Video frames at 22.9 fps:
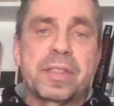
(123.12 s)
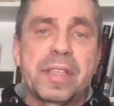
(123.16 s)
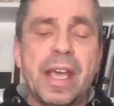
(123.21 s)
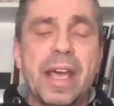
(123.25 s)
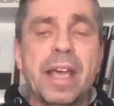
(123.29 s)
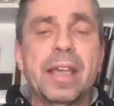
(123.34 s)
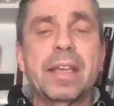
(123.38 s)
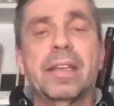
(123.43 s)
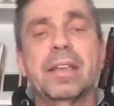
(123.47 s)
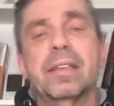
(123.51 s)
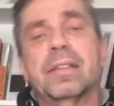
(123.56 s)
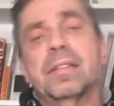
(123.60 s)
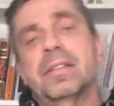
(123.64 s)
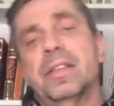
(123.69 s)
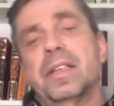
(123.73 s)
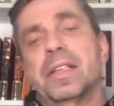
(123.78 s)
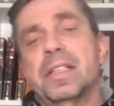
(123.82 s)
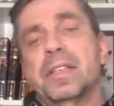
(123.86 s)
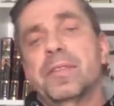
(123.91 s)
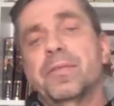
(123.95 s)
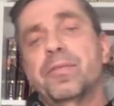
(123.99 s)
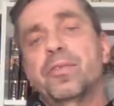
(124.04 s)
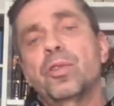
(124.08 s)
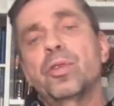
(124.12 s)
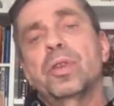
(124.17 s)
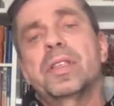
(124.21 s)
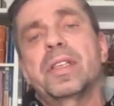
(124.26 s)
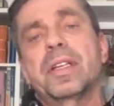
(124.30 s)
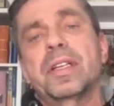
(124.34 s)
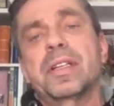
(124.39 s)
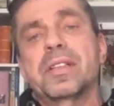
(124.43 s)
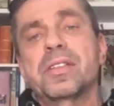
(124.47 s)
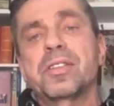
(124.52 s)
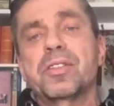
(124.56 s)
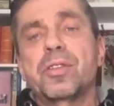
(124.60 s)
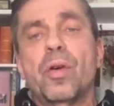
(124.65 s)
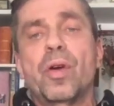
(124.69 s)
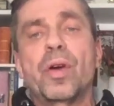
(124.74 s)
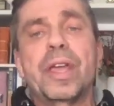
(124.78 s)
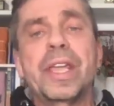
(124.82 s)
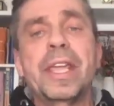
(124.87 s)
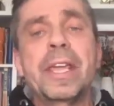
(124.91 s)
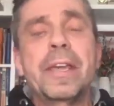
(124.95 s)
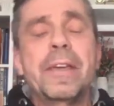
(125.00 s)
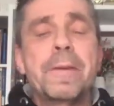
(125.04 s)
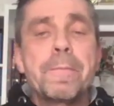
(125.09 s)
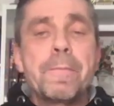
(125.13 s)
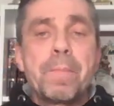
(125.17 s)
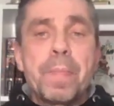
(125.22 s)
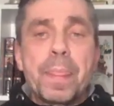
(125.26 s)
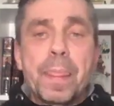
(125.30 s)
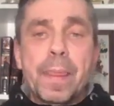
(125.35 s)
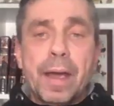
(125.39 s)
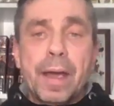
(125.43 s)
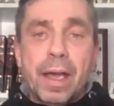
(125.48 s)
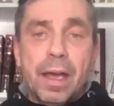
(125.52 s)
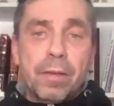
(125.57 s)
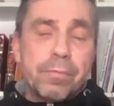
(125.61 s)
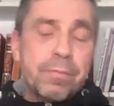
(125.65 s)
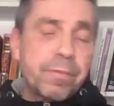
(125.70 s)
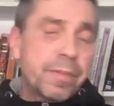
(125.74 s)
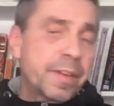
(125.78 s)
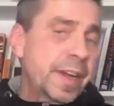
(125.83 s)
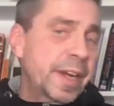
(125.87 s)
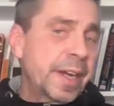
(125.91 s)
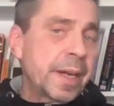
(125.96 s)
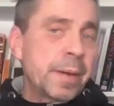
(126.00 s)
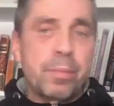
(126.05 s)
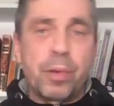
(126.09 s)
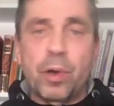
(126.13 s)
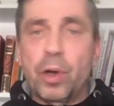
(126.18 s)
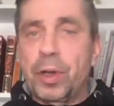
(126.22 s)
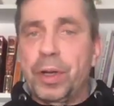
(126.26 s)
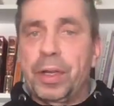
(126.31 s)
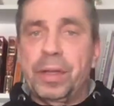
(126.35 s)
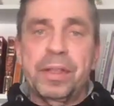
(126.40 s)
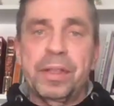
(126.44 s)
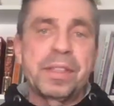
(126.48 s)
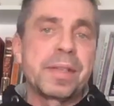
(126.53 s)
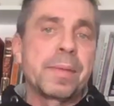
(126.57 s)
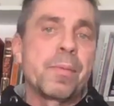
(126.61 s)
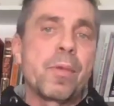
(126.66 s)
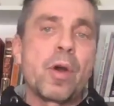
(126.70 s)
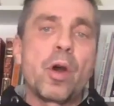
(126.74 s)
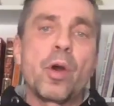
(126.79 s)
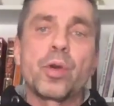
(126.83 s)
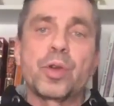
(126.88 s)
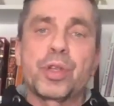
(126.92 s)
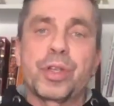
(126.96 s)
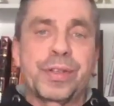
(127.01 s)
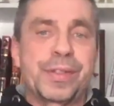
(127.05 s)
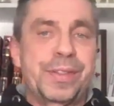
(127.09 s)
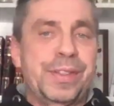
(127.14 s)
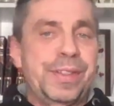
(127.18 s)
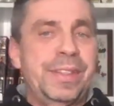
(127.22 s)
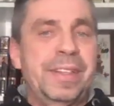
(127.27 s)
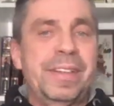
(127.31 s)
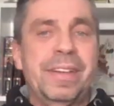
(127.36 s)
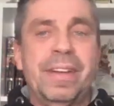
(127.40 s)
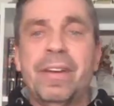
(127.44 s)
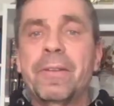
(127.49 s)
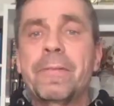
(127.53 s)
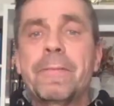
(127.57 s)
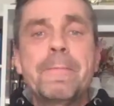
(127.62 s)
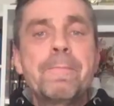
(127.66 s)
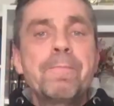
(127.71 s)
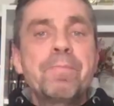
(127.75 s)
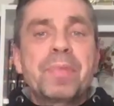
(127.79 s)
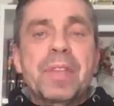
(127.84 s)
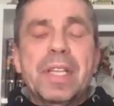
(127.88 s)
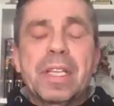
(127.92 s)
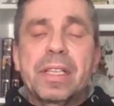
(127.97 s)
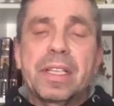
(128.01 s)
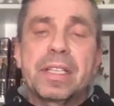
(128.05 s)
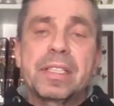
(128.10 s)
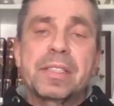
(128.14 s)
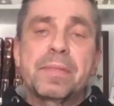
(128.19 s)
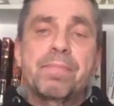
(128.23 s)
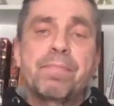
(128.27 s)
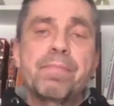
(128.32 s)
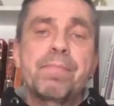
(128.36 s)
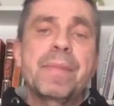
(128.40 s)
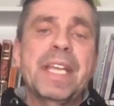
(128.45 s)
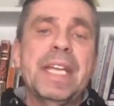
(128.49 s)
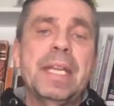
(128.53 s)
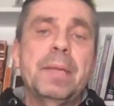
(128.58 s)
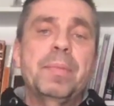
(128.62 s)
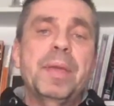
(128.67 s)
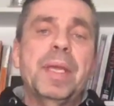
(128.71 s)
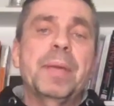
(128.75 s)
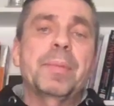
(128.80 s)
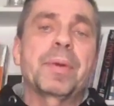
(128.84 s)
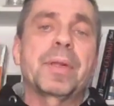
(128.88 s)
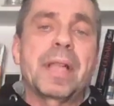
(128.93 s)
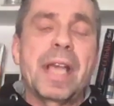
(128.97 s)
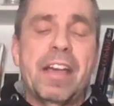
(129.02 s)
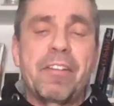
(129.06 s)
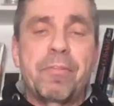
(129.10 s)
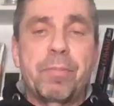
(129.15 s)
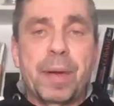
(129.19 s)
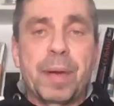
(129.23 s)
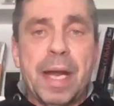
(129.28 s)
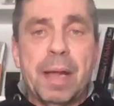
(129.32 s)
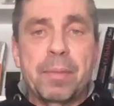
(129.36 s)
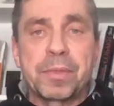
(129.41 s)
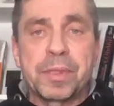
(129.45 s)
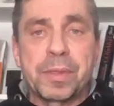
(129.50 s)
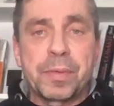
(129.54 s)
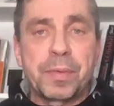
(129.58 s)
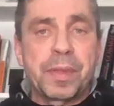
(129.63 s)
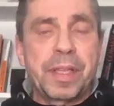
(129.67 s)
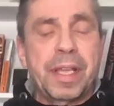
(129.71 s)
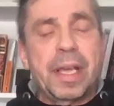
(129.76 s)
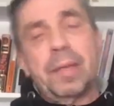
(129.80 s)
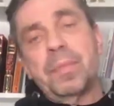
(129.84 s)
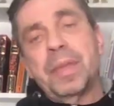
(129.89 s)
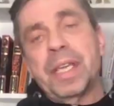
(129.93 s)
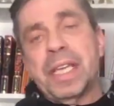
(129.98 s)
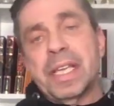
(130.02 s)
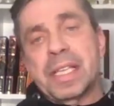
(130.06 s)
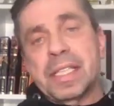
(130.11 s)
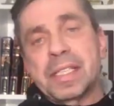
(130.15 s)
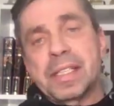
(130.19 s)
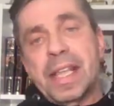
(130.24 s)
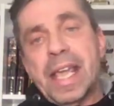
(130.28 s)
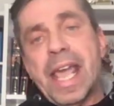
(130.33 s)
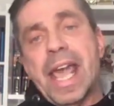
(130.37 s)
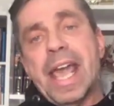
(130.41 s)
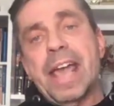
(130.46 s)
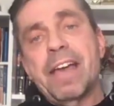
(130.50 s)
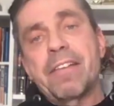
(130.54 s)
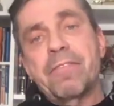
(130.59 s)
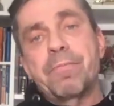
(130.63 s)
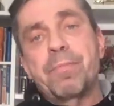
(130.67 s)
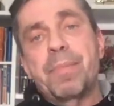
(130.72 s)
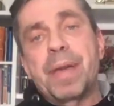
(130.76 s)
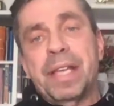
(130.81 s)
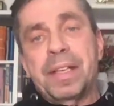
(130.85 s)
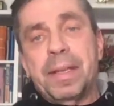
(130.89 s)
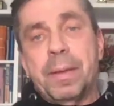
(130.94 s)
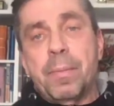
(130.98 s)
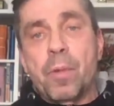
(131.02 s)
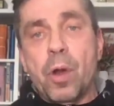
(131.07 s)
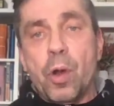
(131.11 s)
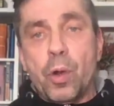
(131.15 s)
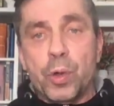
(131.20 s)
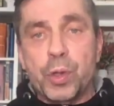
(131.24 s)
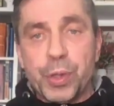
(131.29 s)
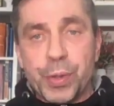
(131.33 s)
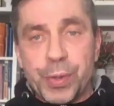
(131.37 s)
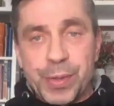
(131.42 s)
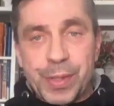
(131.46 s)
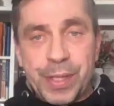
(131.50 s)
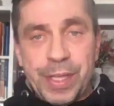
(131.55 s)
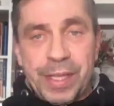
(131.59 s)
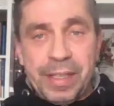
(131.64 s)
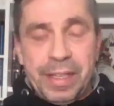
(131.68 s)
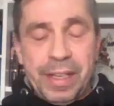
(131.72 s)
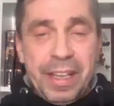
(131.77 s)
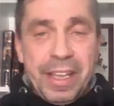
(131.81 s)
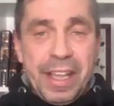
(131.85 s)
Yeah, there is food, there is toy. Very important is emotions, and there's many people have problems with that because they have bad emotions, and